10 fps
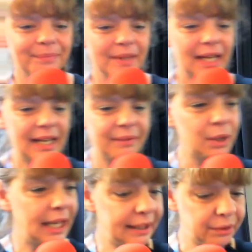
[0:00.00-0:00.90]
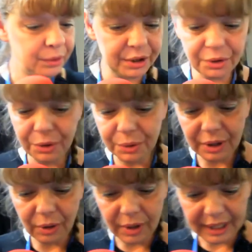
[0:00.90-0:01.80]
I would like to introduce
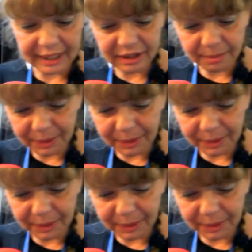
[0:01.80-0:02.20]
our next